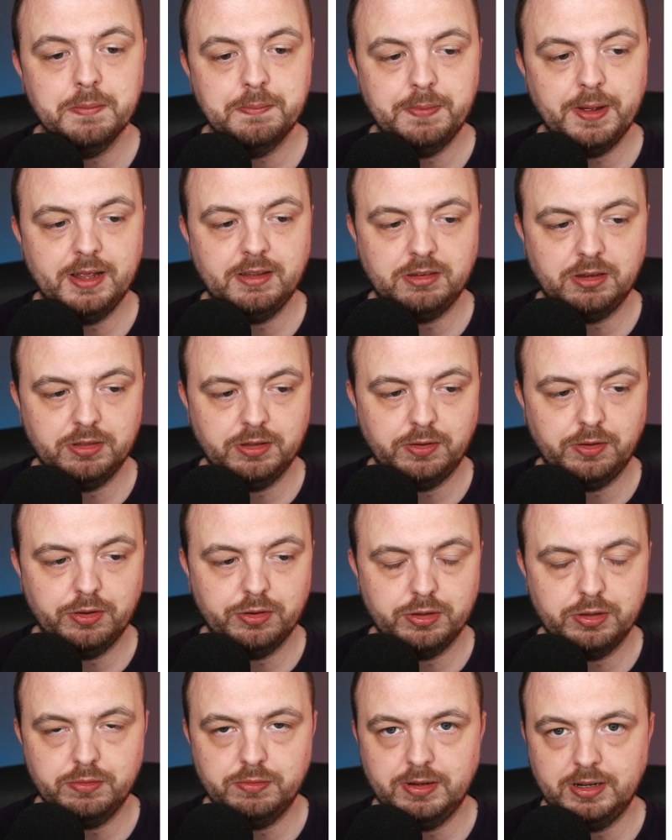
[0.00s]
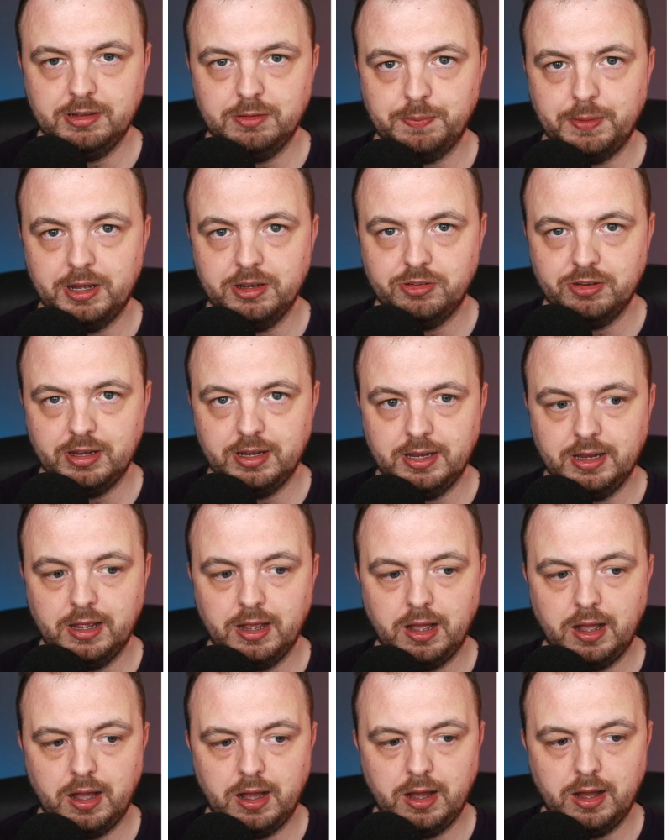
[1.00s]
based on The Lord of the Rings by
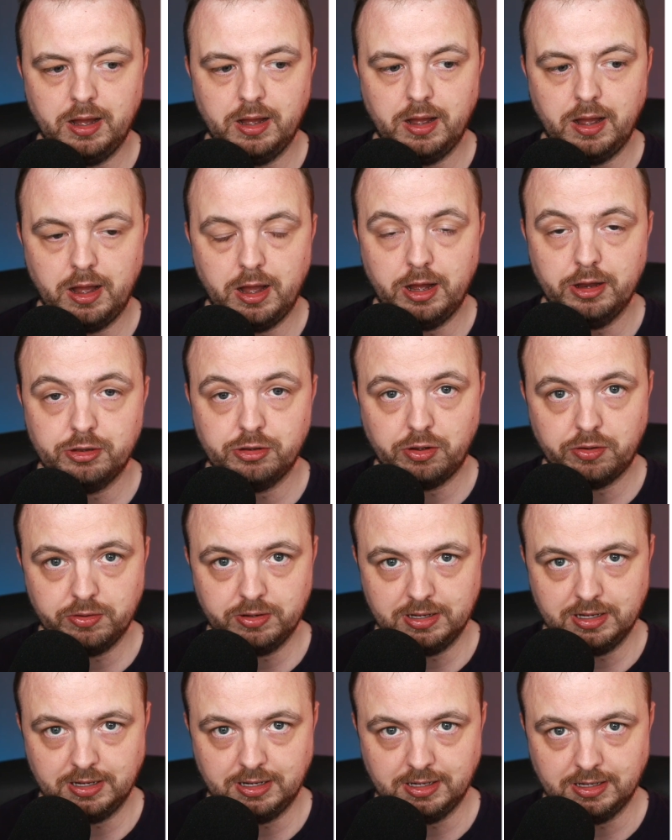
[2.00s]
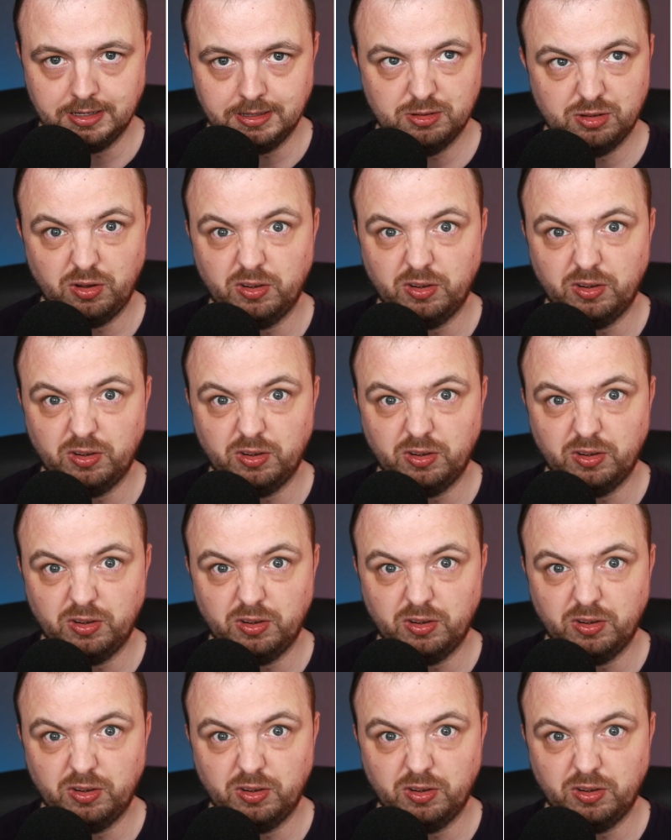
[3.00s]
J.R.R. Tolkien.